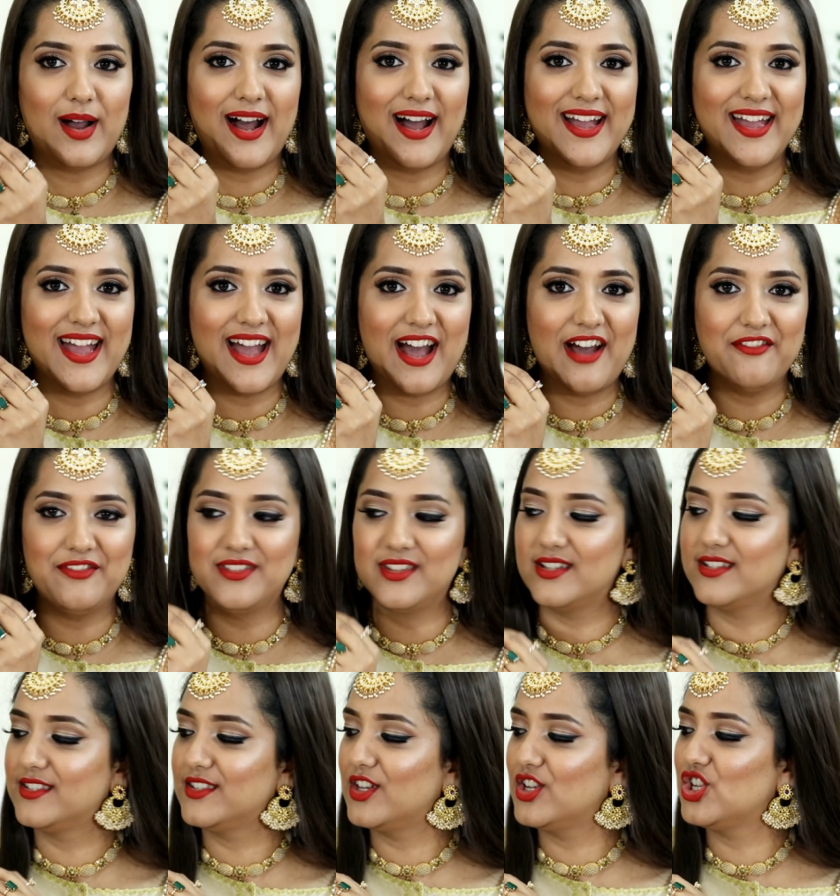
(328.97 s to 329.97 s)
I have
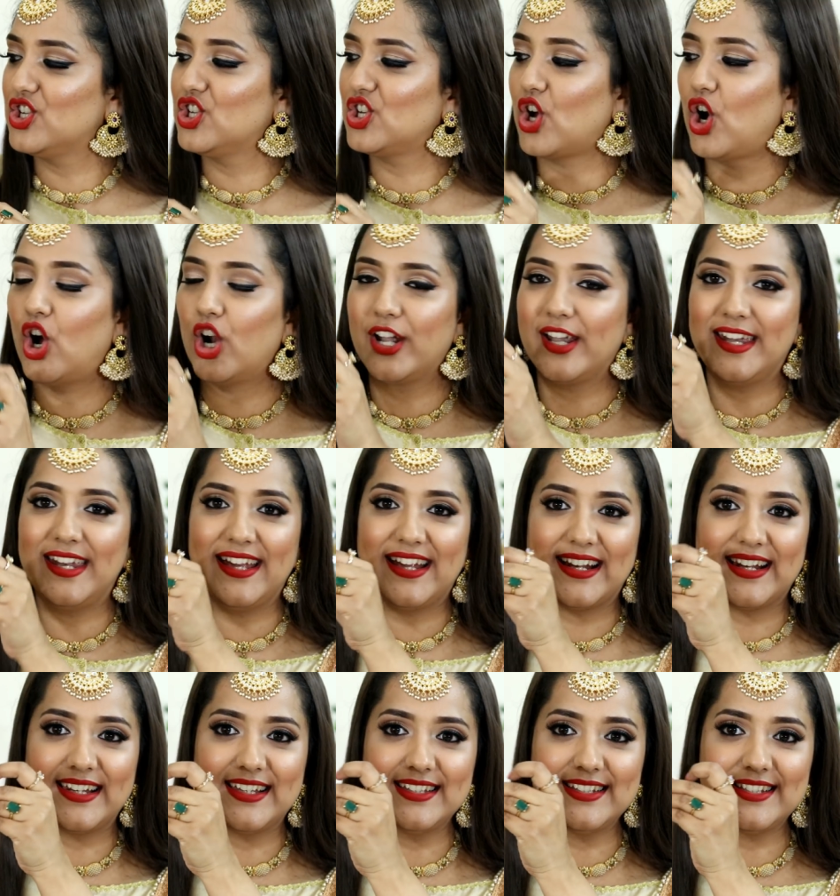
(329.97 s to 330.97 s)
this short
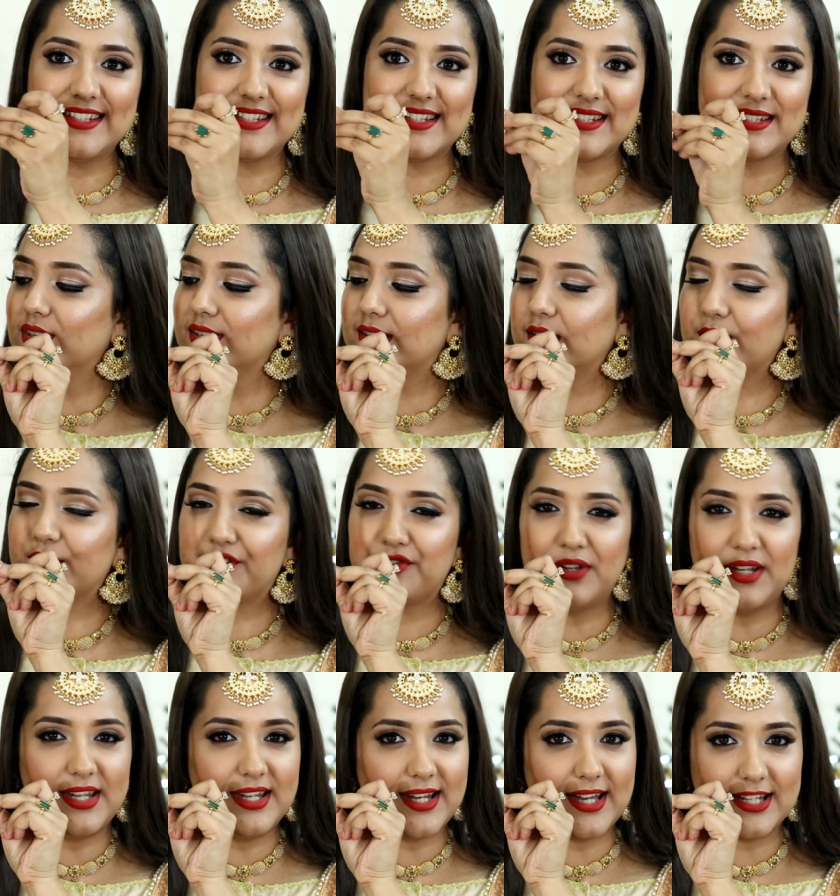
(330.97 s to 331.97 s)
necklace. So this looks
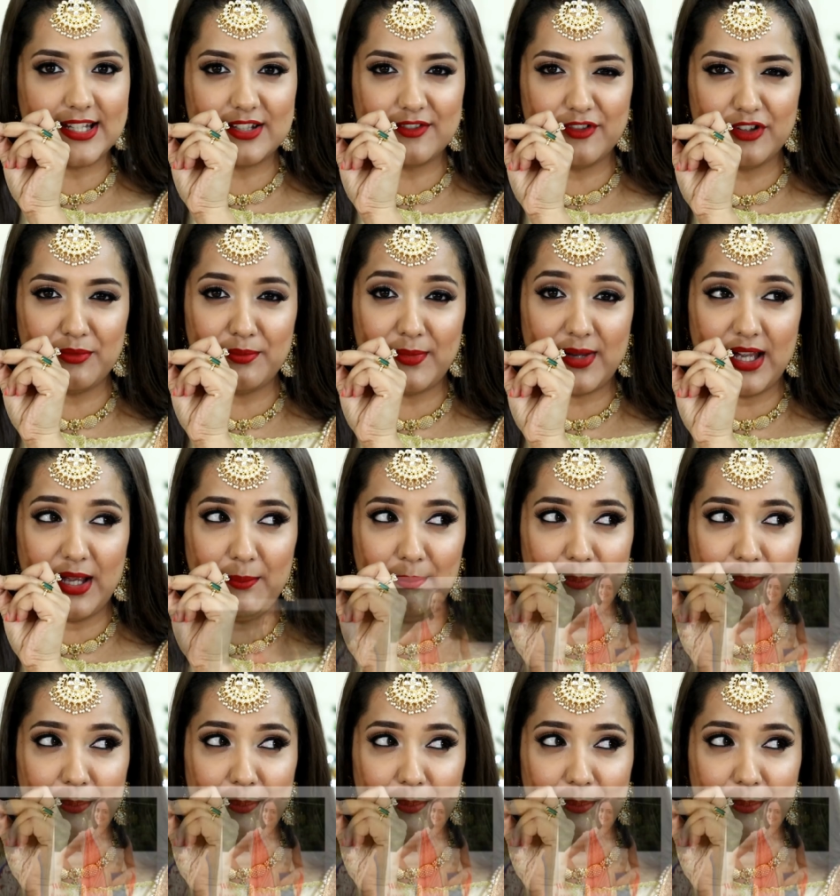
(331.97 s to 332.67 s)
really nice with my